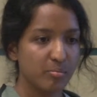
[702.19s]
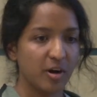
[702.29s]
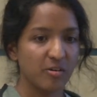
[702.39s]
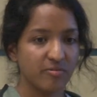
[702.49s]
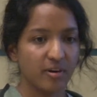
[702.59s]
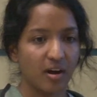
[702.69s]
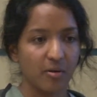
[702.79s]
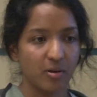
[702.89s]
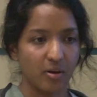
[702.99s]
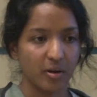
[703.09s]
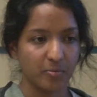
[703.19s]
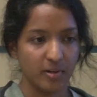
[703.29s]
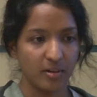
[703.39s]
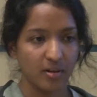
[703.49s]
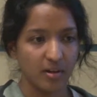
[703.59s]
bound for how long it
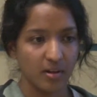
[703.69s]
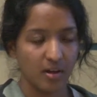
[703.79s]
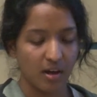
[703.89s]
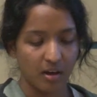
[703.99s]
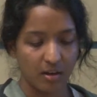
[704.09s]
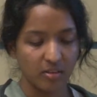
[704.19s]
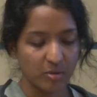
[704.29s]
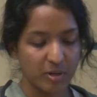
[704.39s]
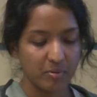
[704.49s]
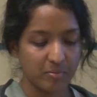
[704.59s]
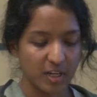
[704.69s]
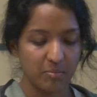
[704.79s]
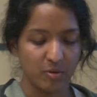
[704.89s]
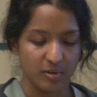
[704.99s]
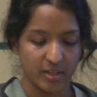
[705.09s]
will, the minimum
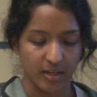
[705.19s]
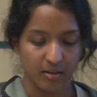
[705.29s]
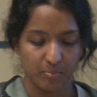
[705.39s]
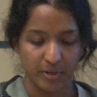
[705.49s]
time you will take.